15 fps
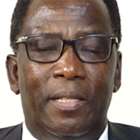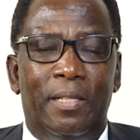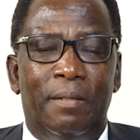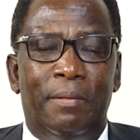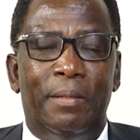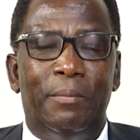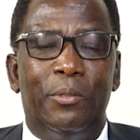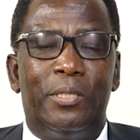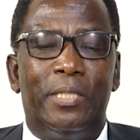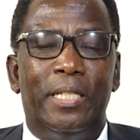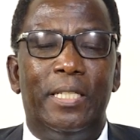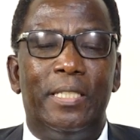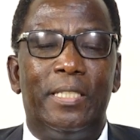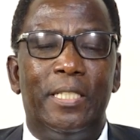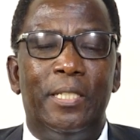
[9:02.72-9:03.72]
The Bible
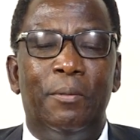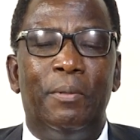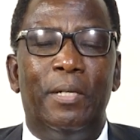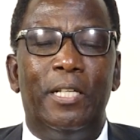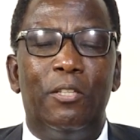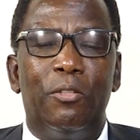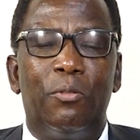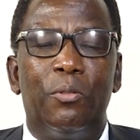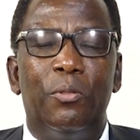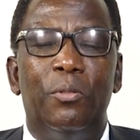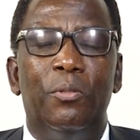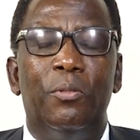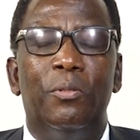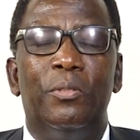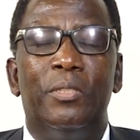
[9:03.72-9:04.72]
says he went
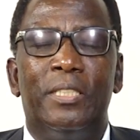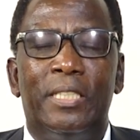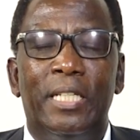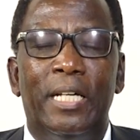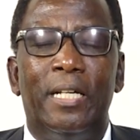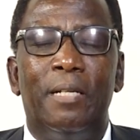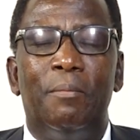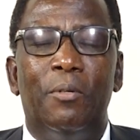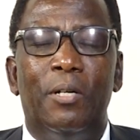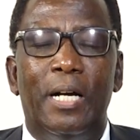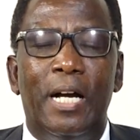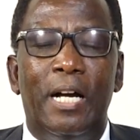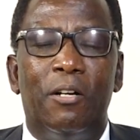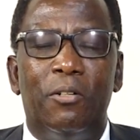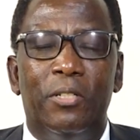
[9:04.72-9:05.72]
through terrible
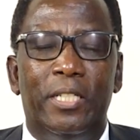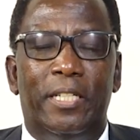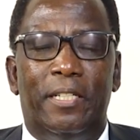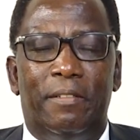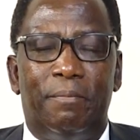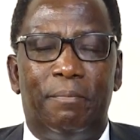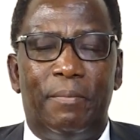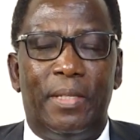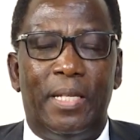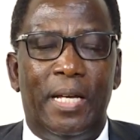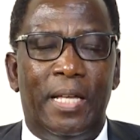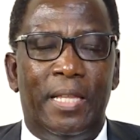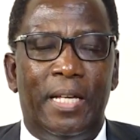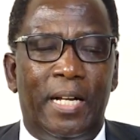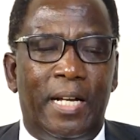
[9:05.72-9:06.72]
agony
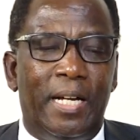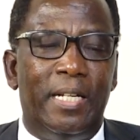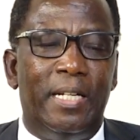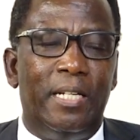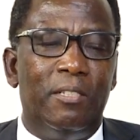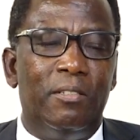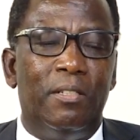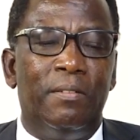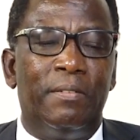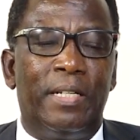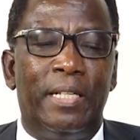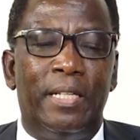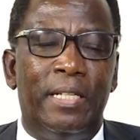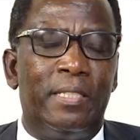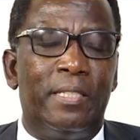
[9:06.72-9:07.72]
at the Garden of
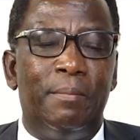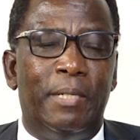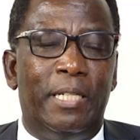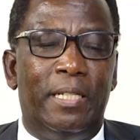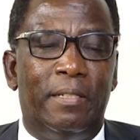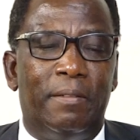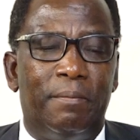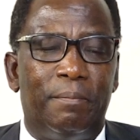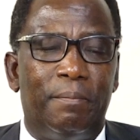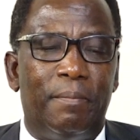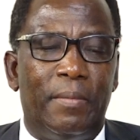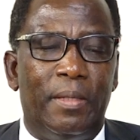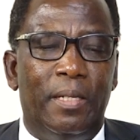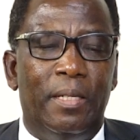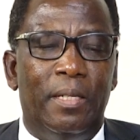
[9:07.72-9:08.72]
Gethsemane.
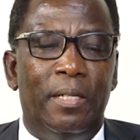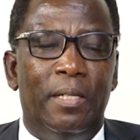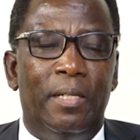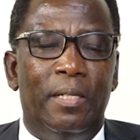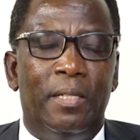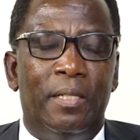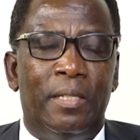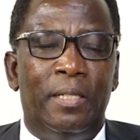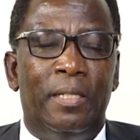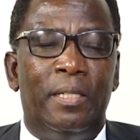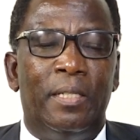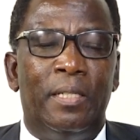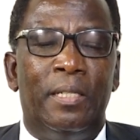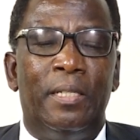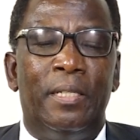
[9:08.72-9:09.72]

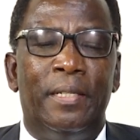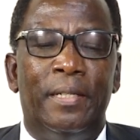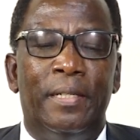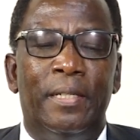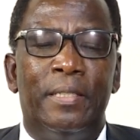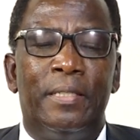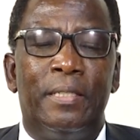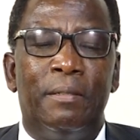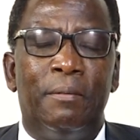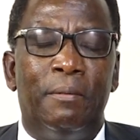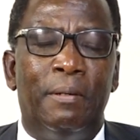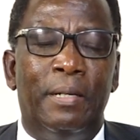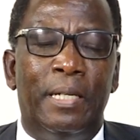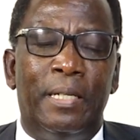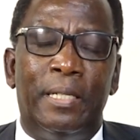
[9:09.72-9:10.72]
He
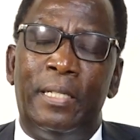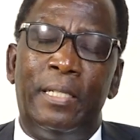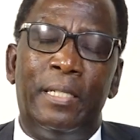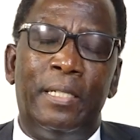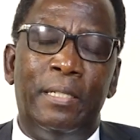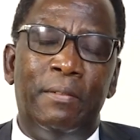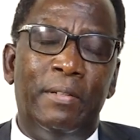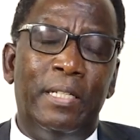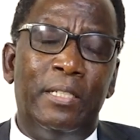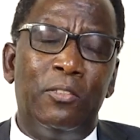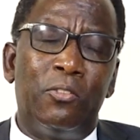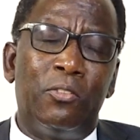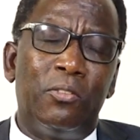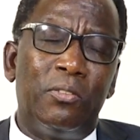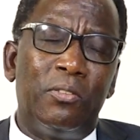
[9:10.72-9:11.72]

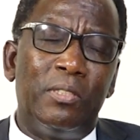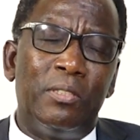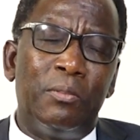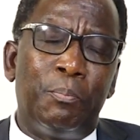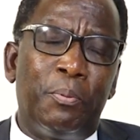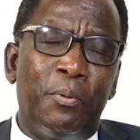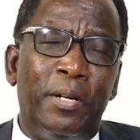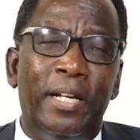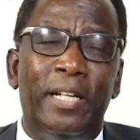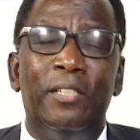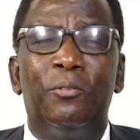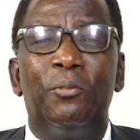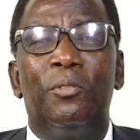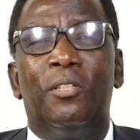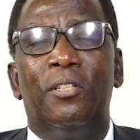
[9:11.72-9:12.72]
even
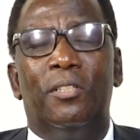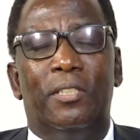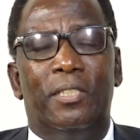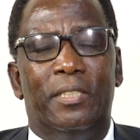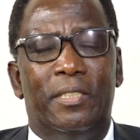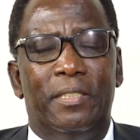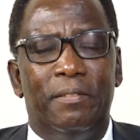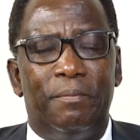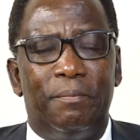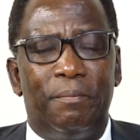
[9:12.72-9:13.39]
prayed to God,